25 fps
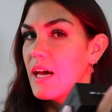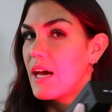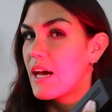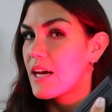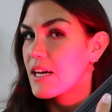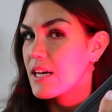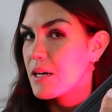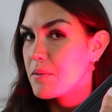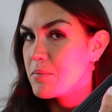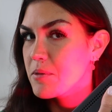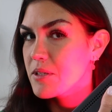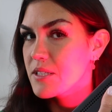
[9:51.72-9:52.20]

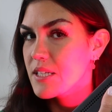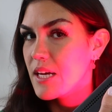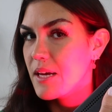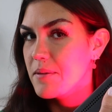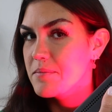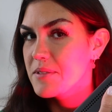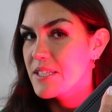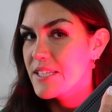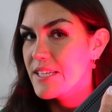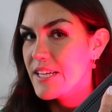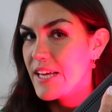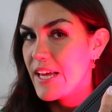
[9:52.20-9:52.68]
a couple
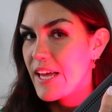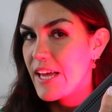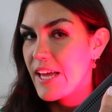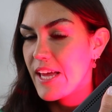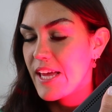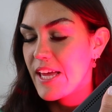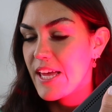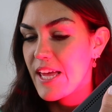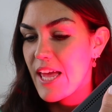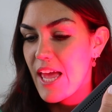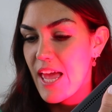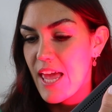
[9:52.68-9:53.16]
times a
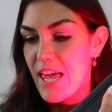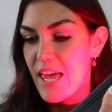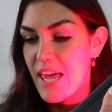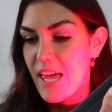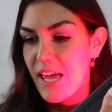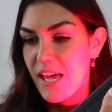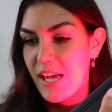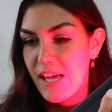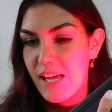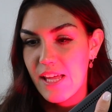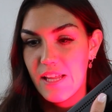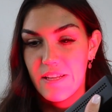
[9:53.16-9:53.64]
day,
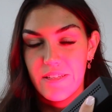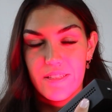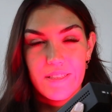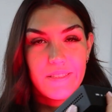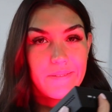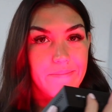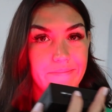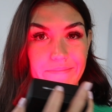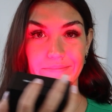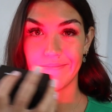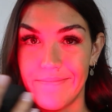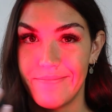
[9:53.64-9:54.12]
and
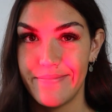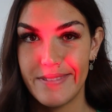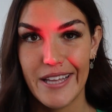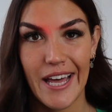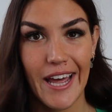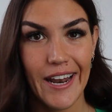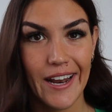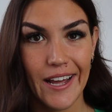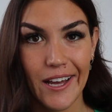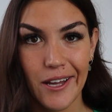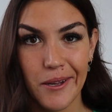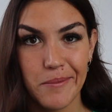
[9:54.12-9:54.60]

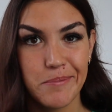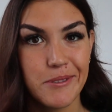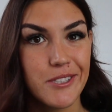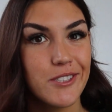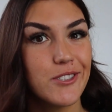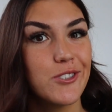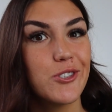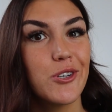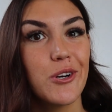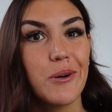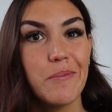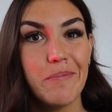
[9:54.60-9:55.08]
that
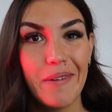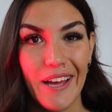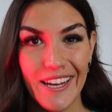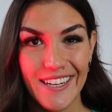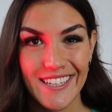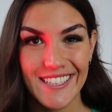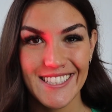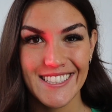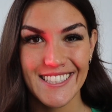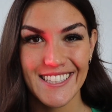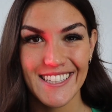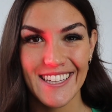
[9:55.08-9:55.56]
helped
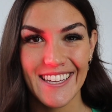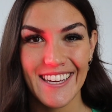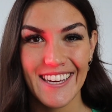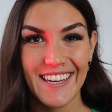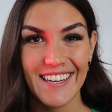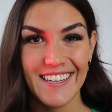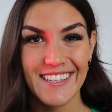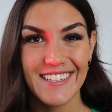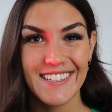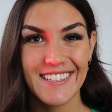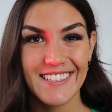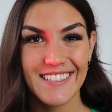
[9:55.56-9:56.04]

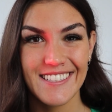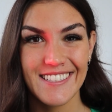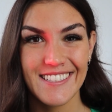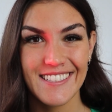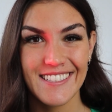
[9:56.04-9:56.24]
tremendously.